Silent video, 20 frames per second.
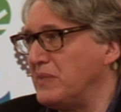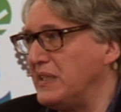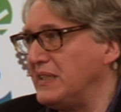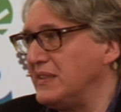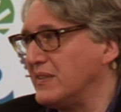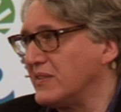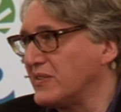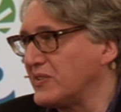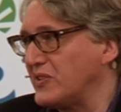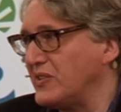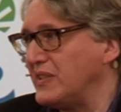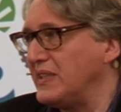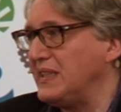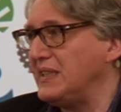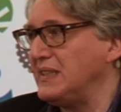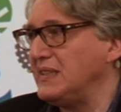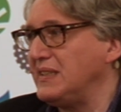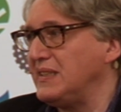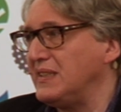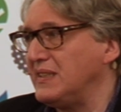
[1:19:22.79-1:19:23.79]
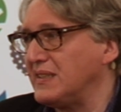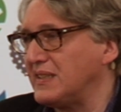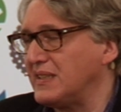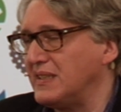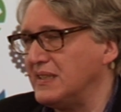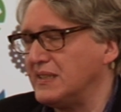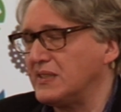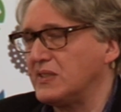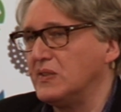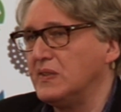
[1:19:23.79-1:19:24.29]
mental training,
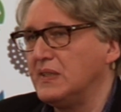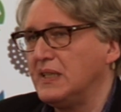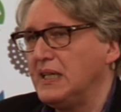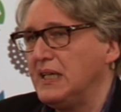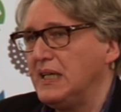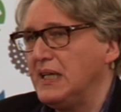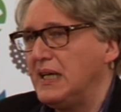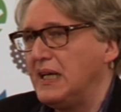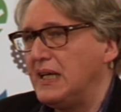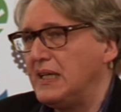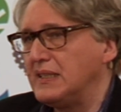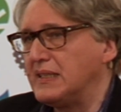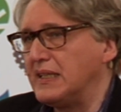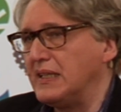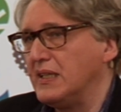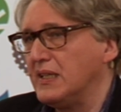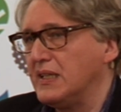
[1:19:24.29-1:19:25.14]
and so on. And